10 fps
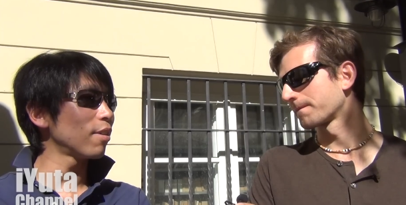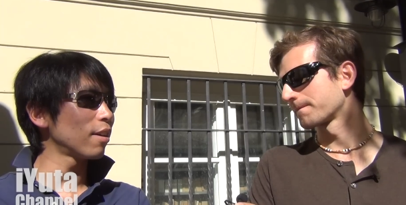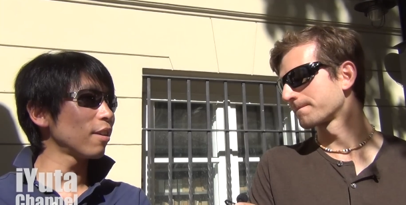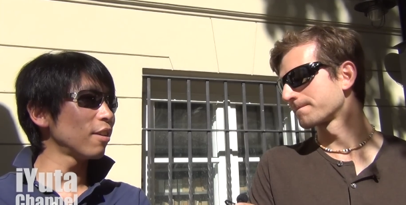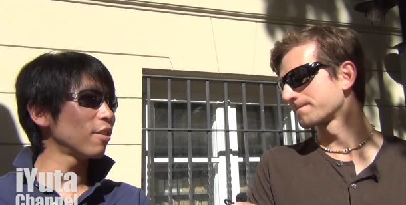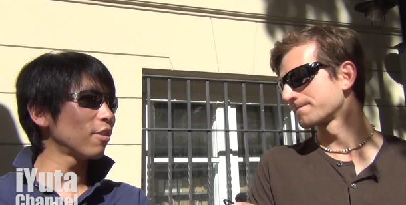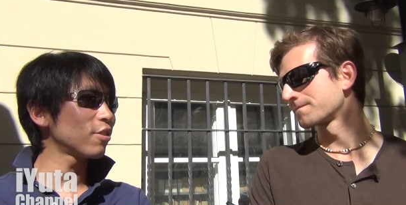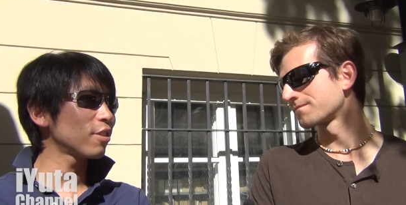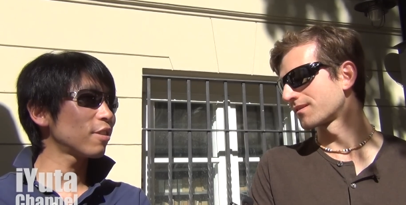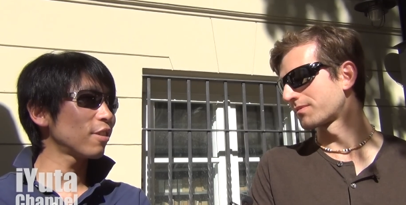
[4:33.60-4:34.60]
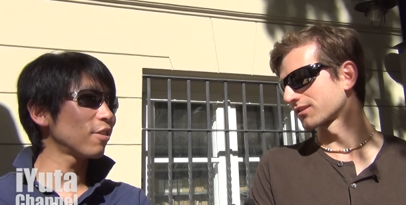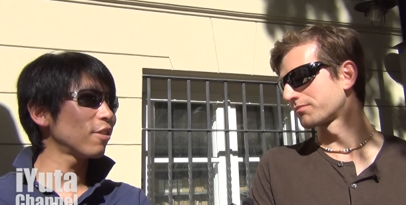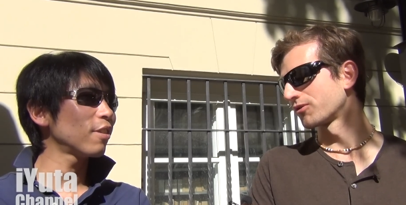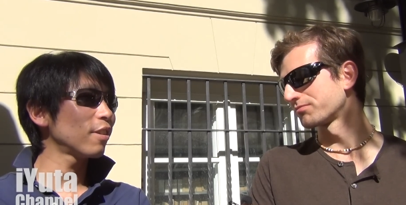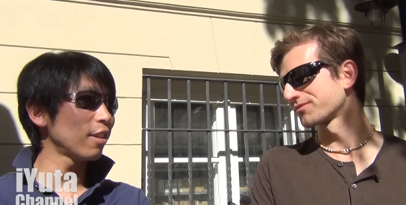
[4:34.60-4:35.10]
Speaker 1: about it. You know, just about the
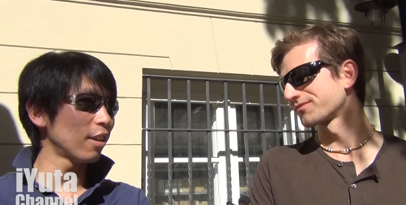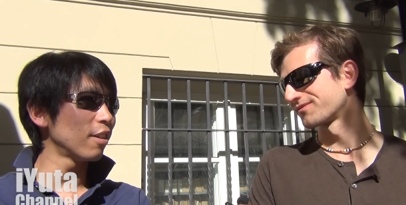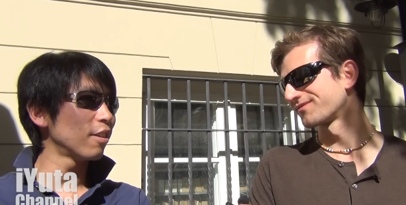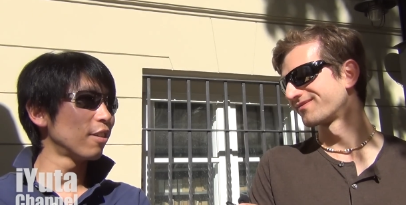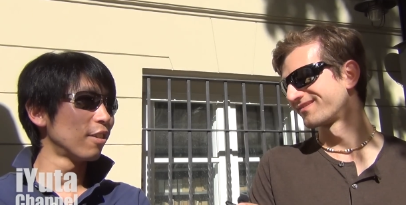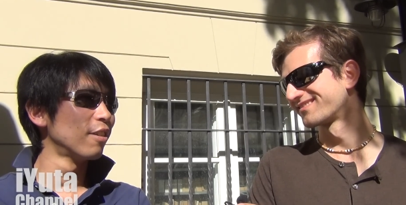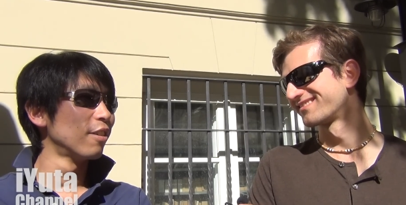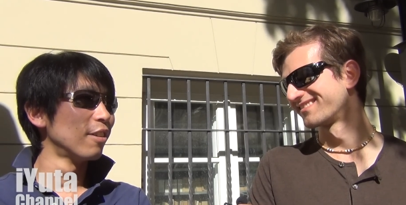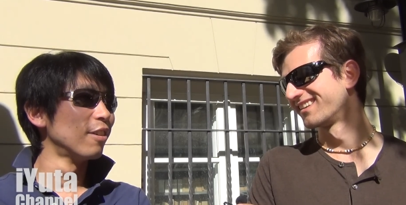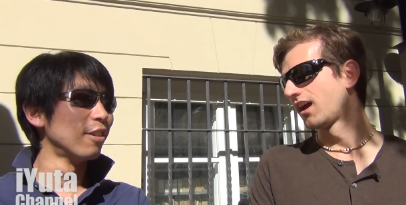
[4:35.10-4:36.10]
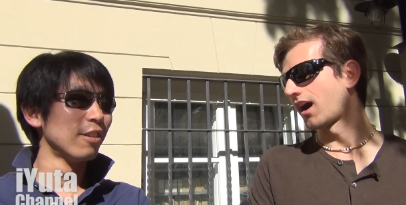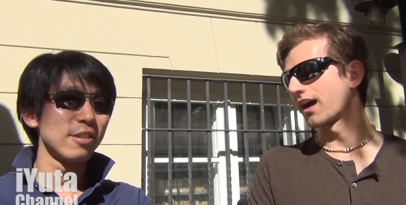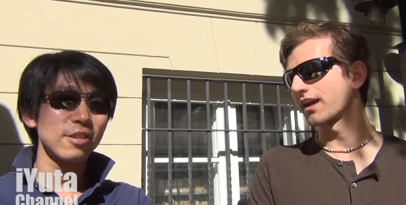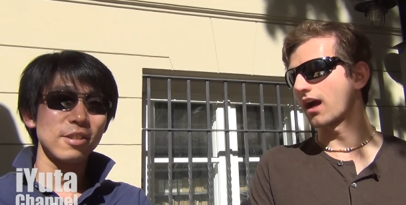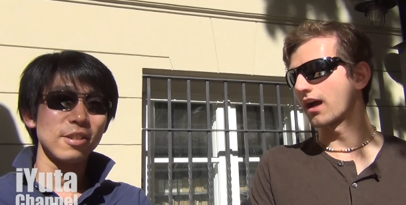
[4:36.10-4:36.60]
Pope. Yeah.
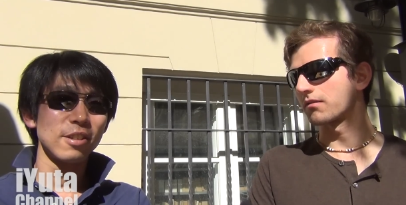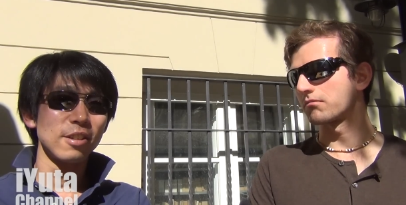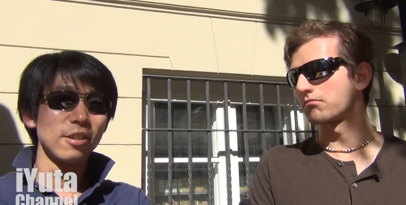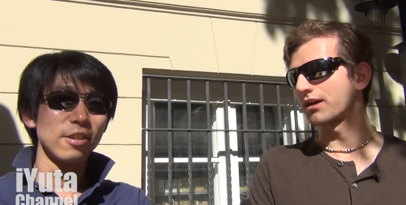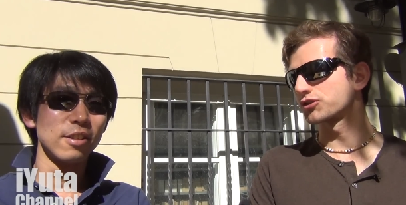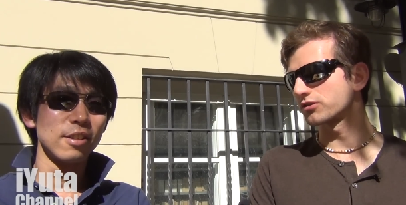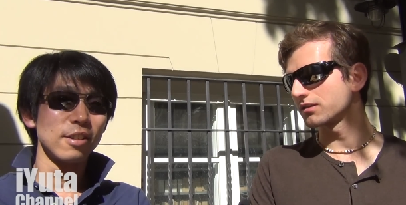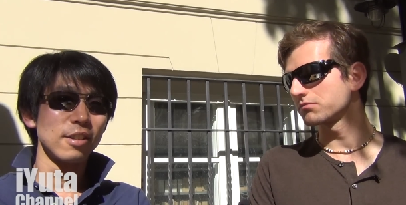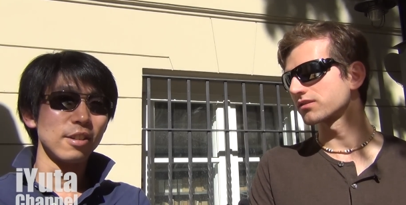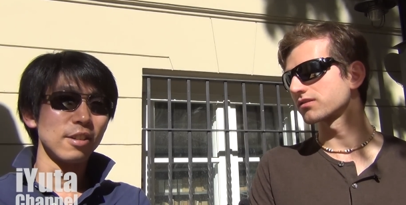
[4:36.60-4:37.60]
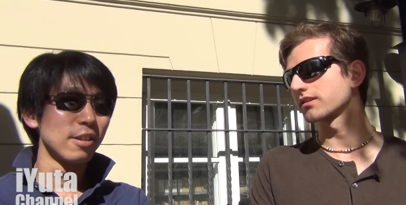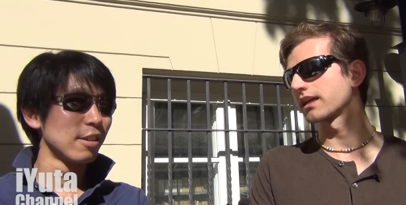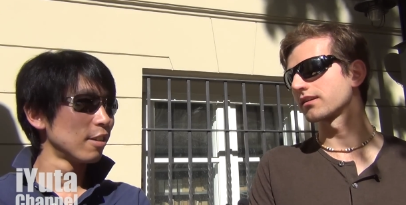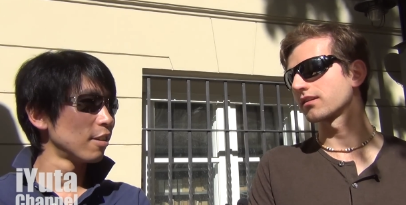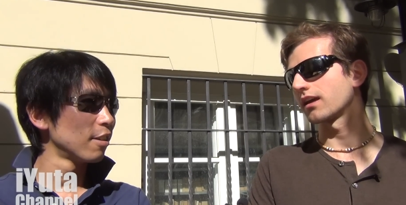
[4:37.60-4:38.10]
My dream is to
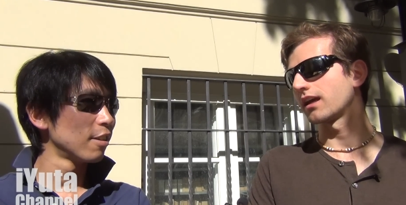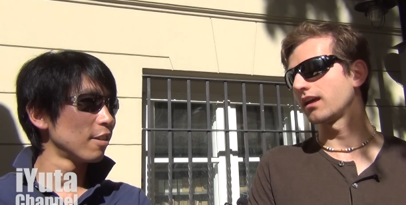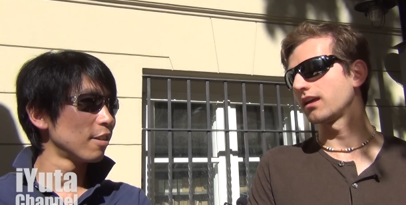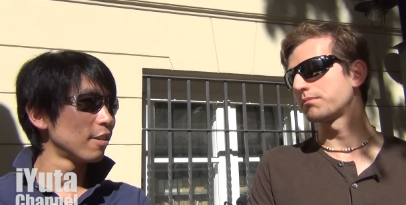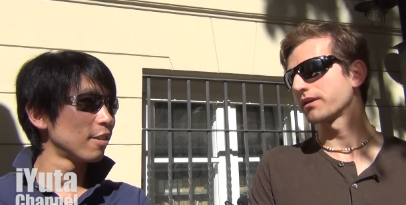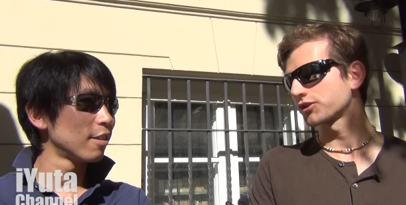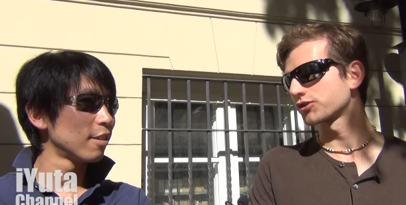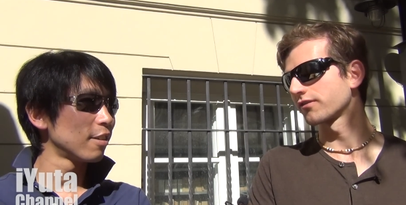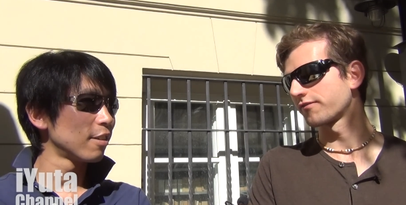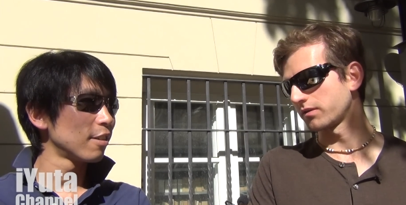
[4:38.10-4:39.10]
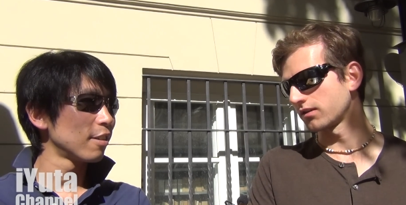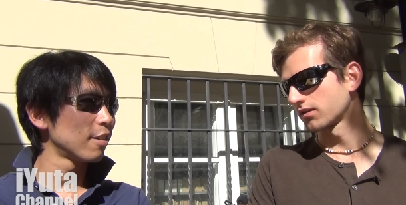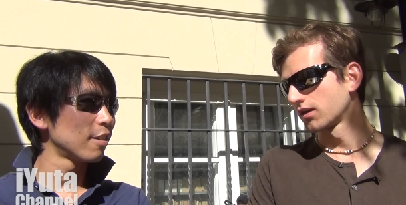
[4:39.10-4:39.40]
get a picture of me